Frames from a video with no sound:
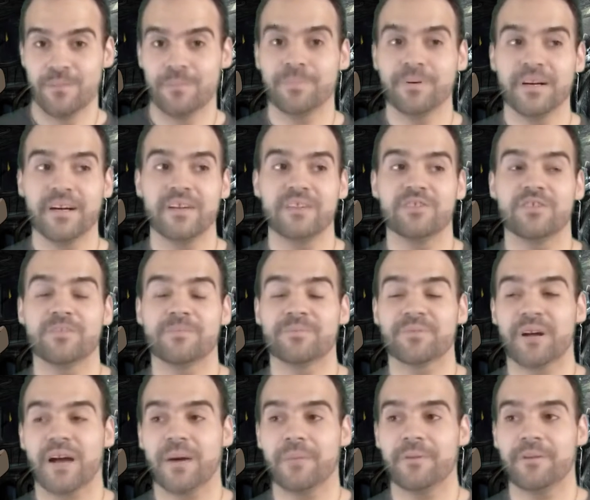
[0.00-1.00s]
but you can
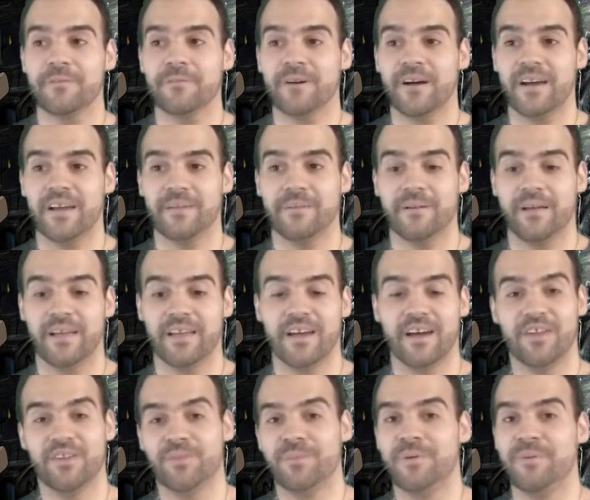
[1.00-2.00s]
probably find like
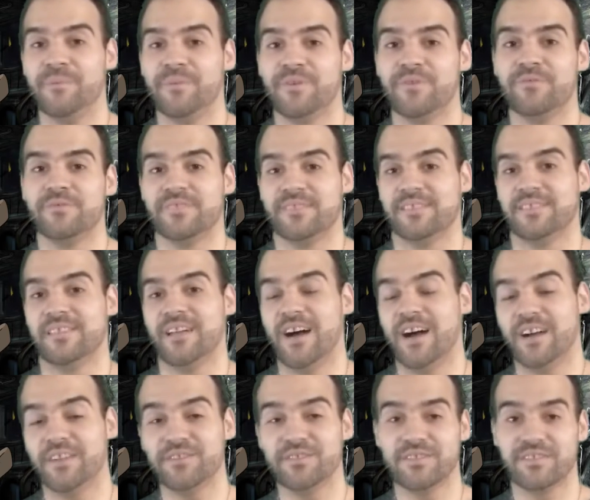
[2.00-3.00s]
other Mimikyus in
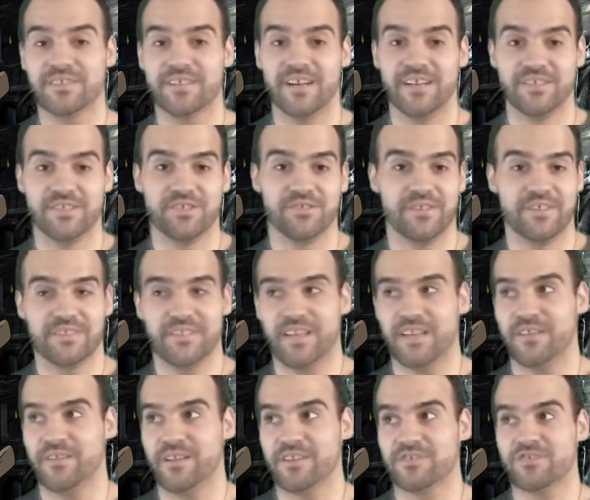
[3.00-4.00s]
other disguises, like
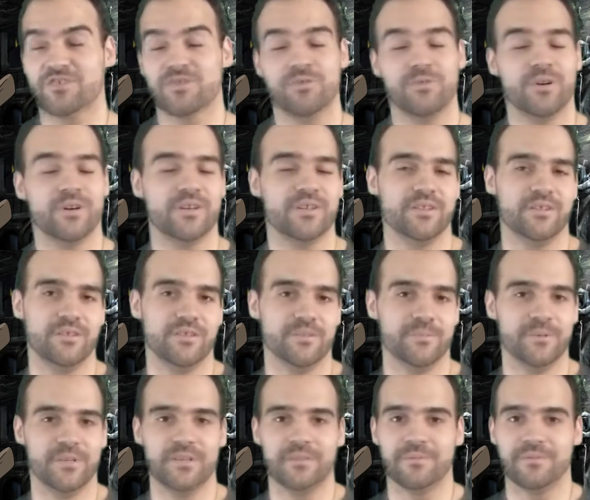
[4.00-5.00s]
say like Squirtle,
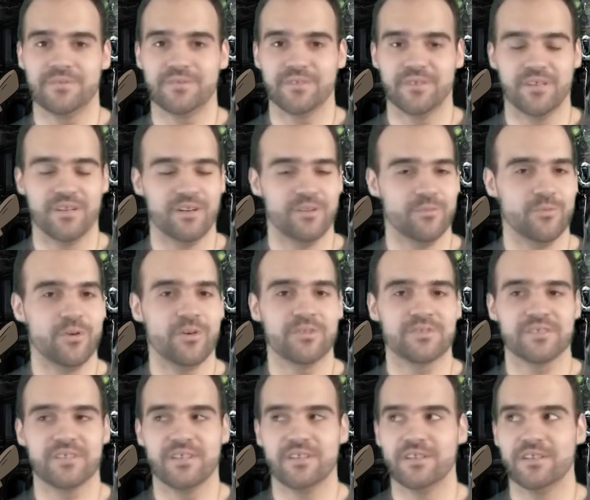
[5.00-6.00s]
Bulbasaur,
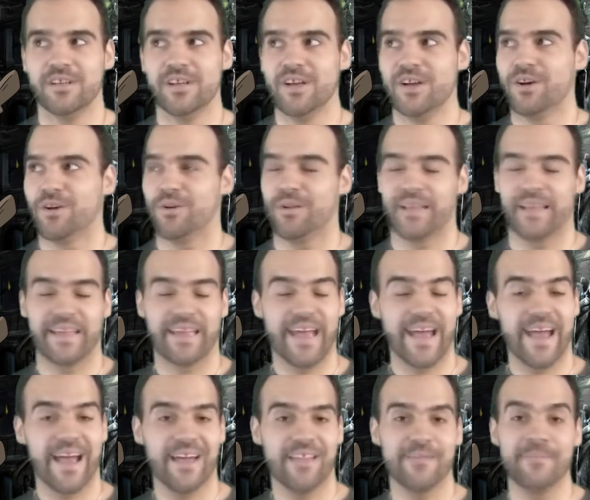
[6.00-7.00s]
Wartortle, or like a
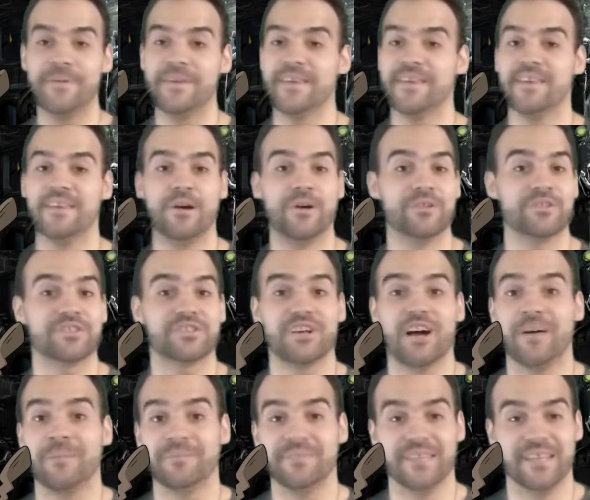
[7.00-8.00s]
Caterpie or
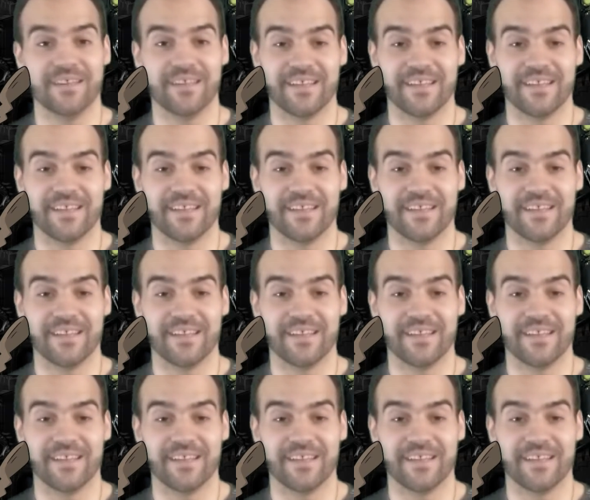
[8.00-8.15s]
something.